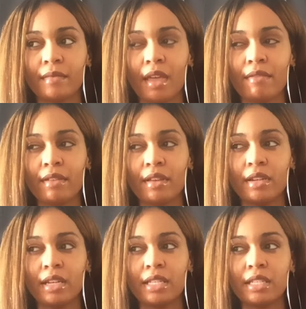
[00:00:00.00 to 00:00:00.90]
I feel like you
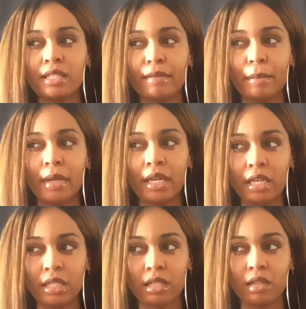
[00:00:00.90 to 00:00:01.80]
need a sense of
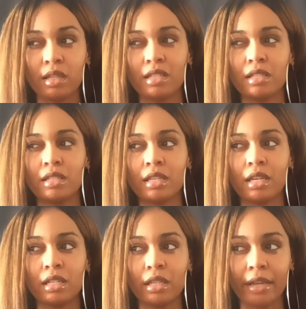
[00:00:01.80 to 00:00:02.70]
peace and you need a sense of
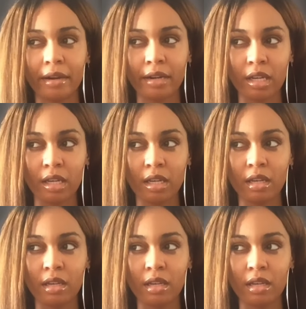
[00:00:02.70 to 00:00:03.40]
clarity.